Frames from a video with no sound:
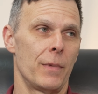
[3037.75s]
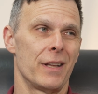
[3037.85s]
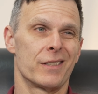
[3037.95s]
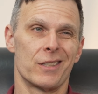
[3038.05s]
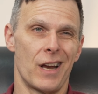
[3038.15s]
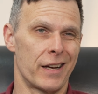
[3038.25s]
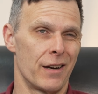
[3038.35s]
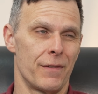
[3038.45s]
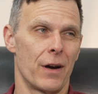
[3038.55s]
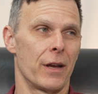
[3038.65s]
It's not
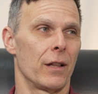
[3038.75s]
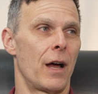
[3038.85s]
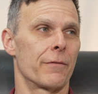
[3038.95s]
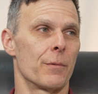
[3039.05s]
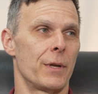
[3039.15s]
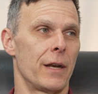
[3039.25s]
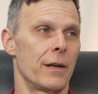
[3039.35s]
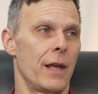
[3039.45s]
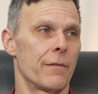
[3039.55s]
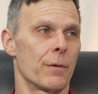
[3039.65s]
going to vary a lot from day
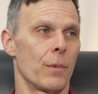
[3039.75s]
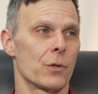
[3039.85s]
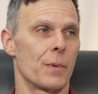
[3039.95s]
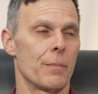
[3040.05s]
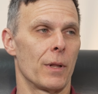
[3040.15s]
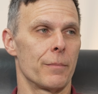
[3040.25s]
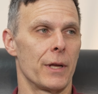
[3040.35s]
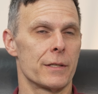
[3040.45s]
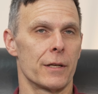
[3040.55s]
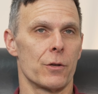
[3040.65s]
to day for most people, I'm
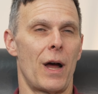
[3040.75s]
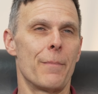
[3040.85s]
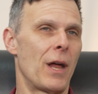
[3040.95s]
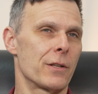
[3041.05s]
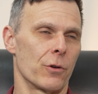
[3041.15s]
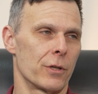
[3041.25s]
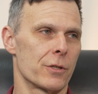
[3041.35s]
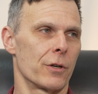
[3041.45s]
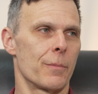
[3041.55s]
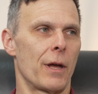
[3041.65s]
guessing. So I'm not so
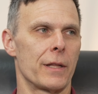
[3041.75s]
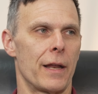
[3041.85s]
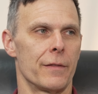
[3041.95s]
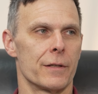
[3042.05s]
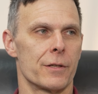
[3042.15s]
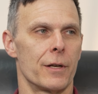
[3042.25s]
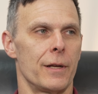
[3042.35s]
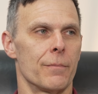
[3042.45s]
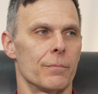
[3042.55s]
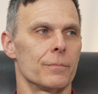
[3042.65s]
concerned about that in this study.